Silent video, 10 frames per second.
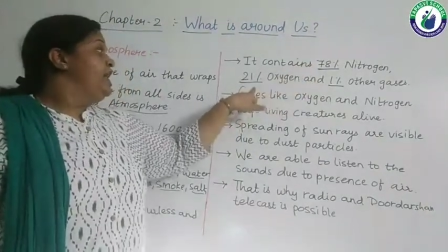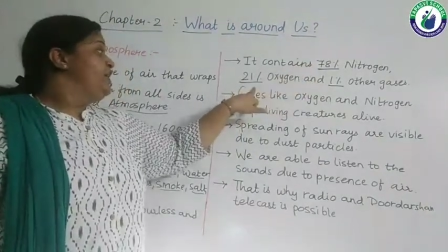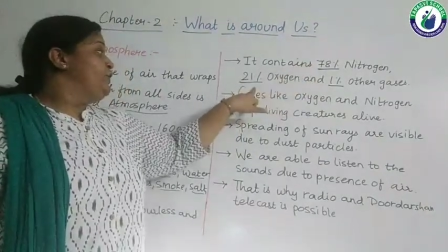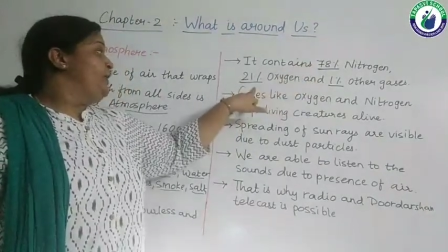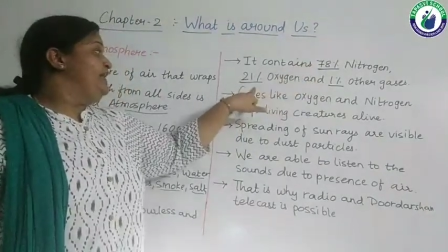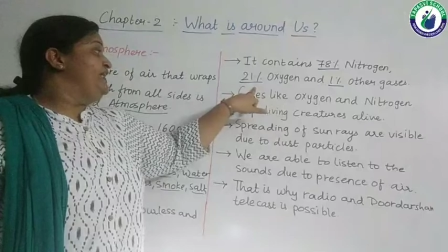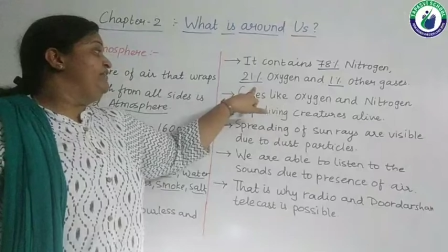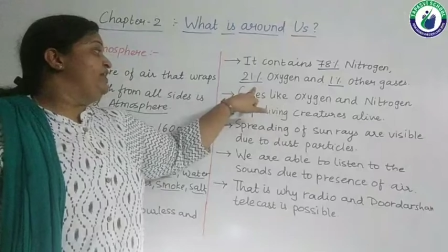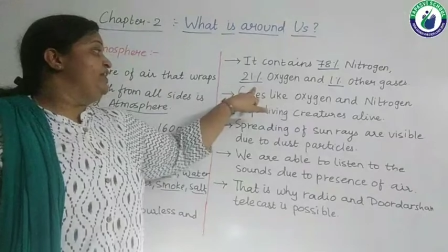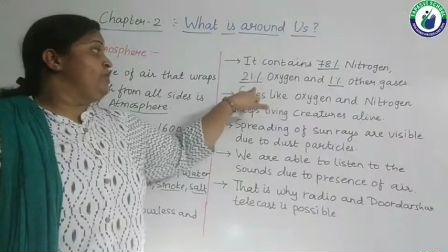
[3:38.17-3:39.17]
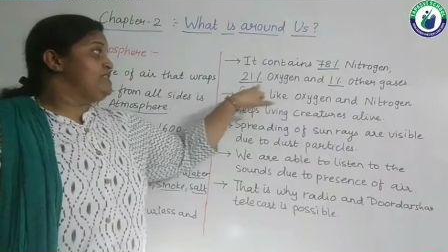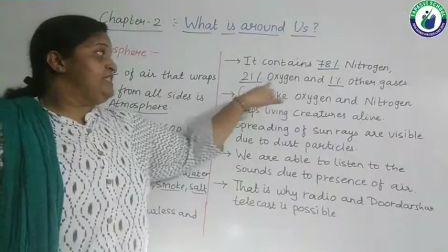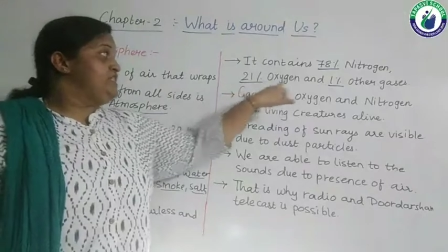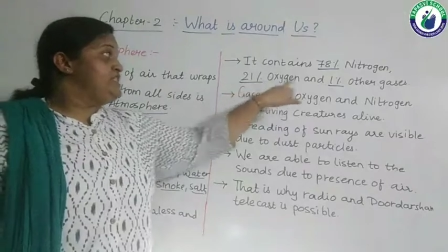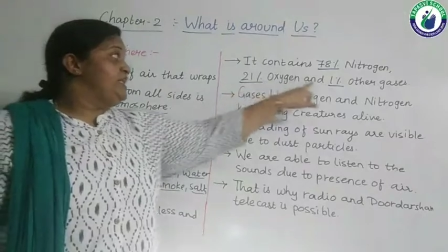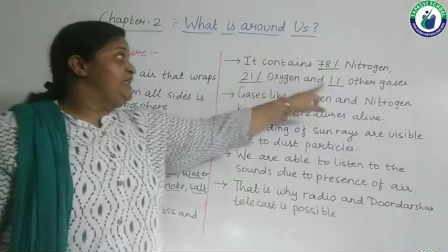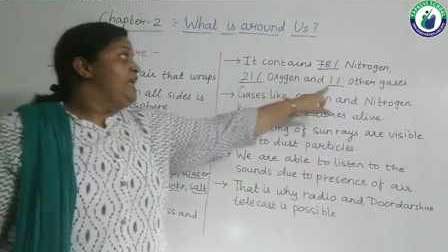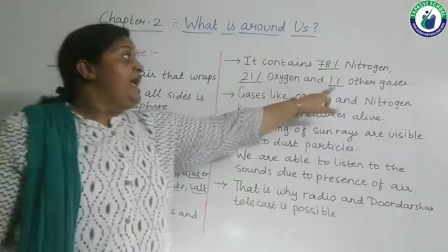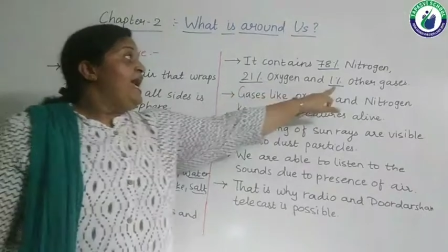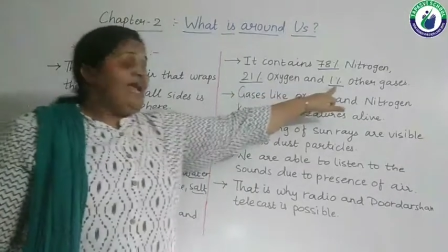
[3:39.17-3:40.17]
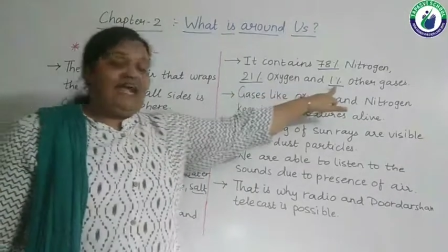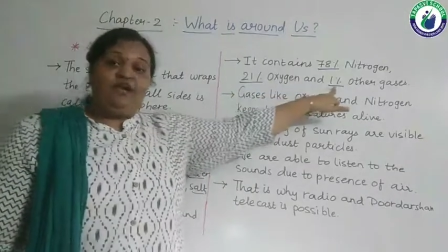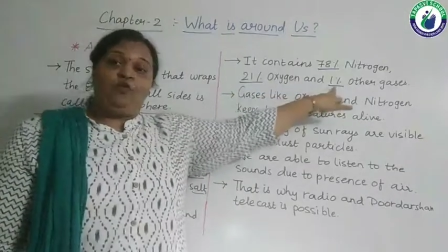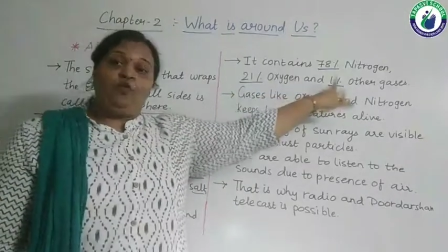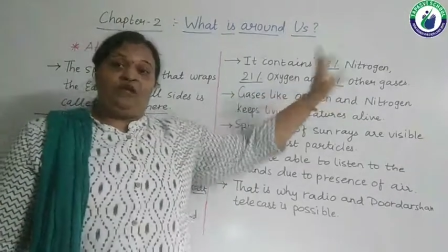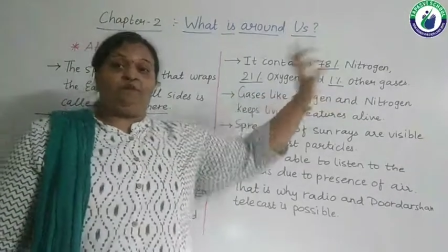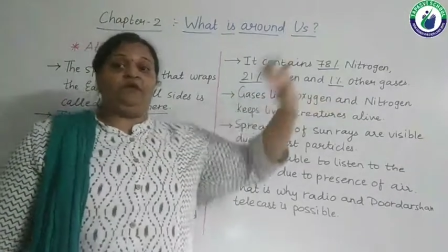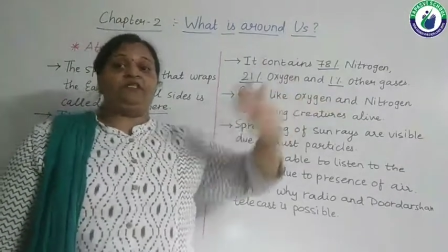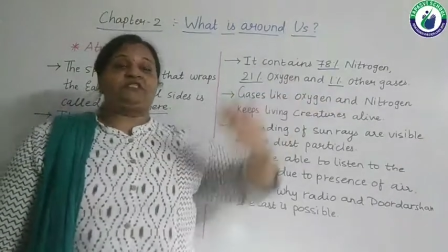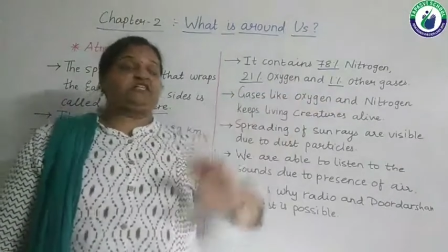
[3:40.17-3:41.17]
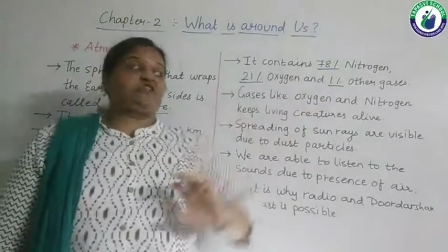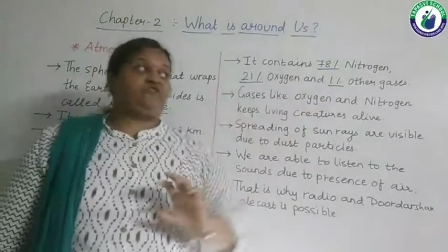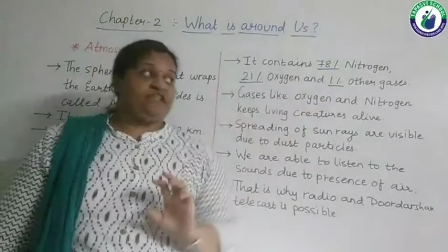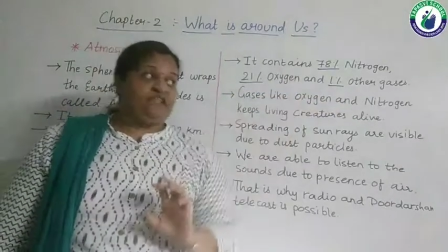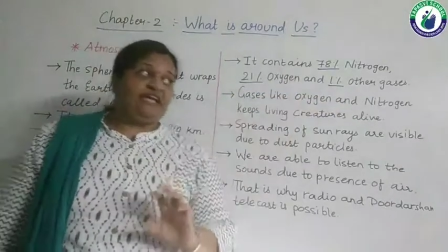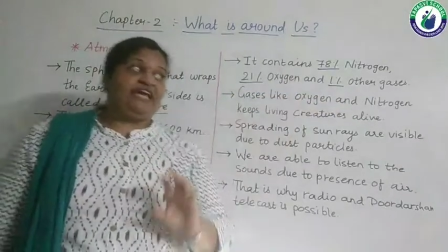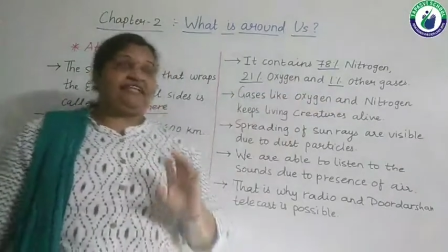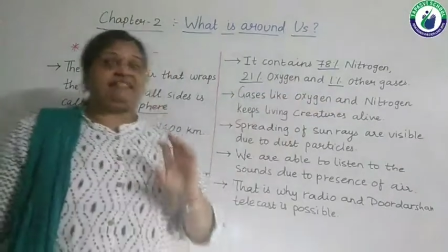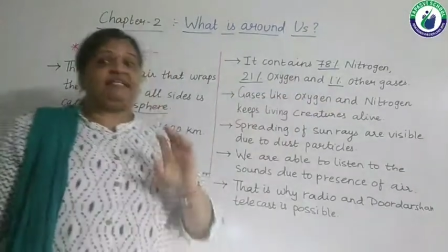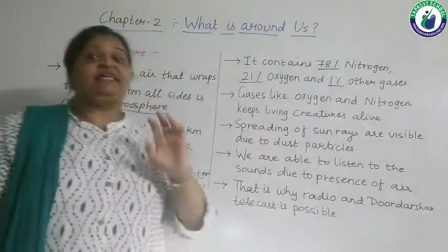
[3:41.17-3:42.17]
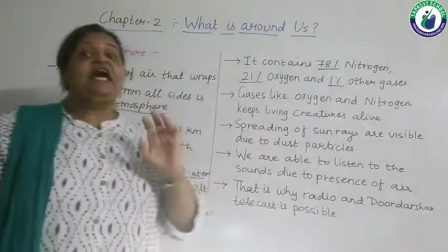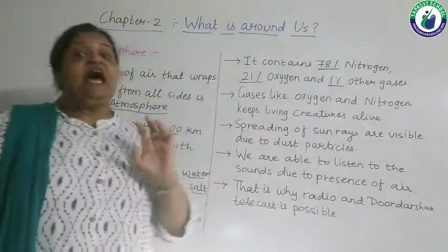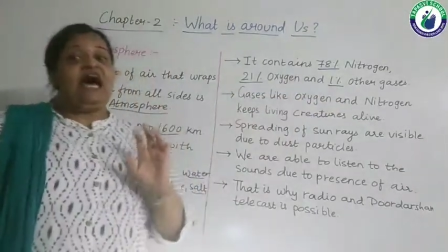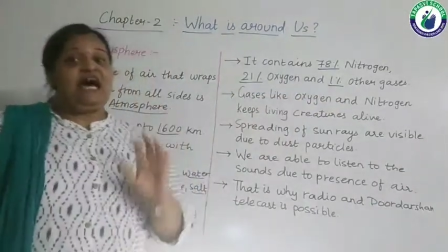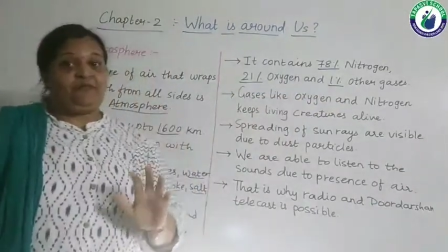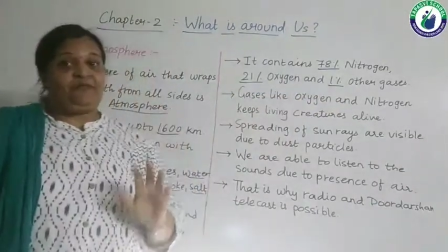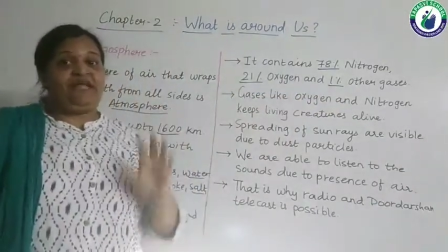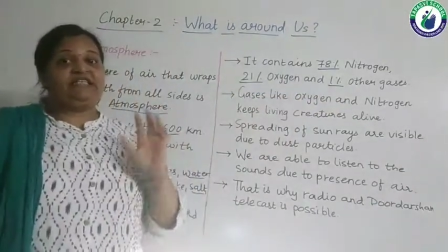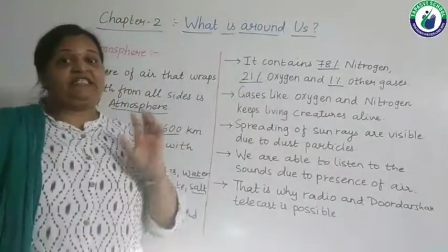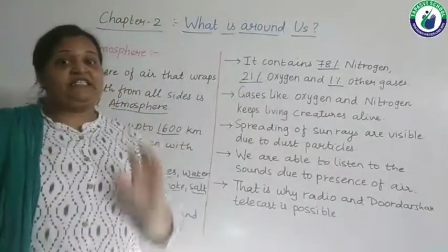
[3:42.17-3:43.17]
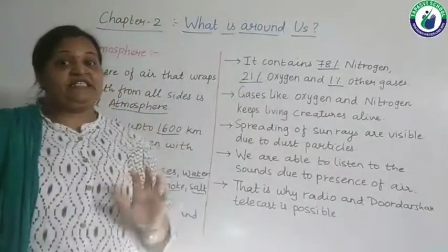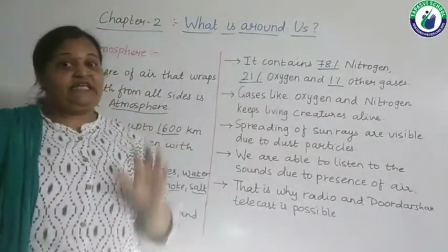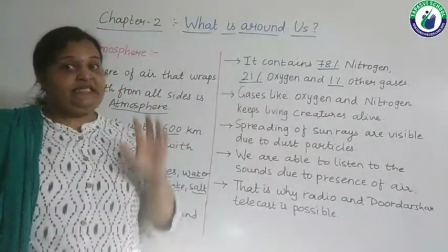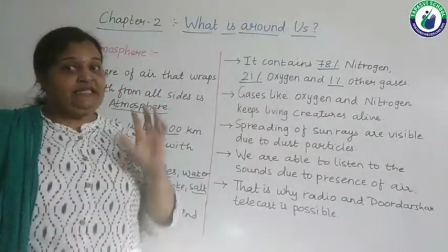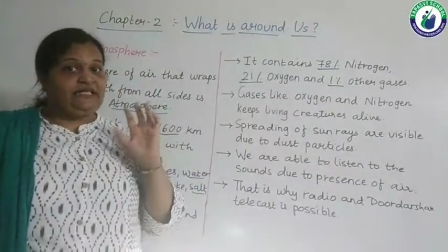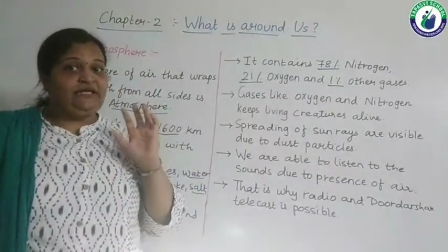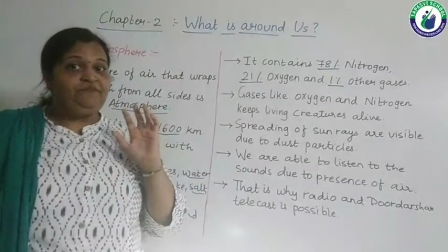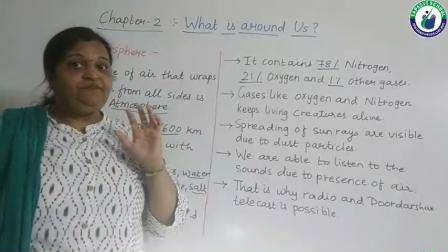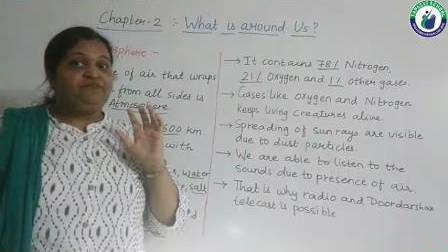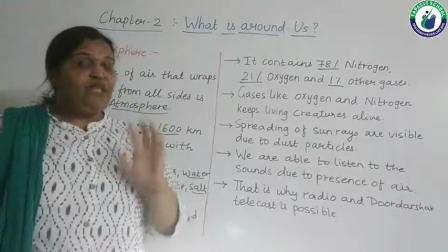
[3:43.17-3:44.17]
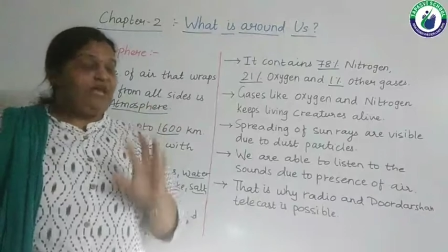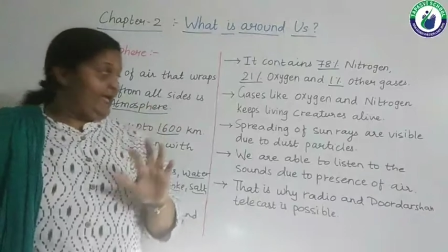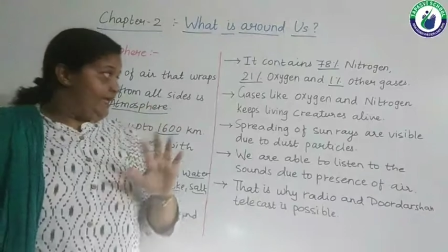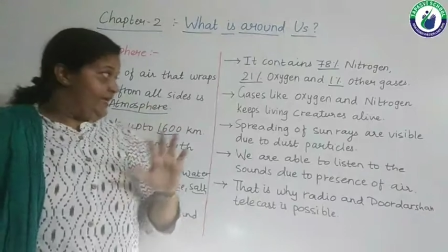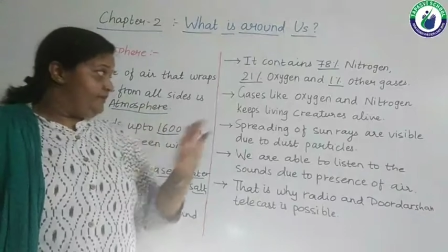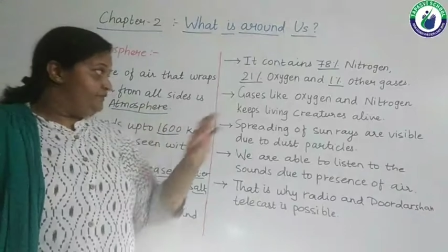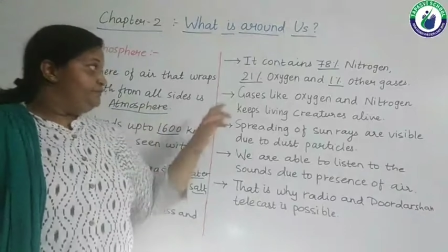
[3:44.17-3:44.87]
21 oxygen and 1% of other gases are present in the air.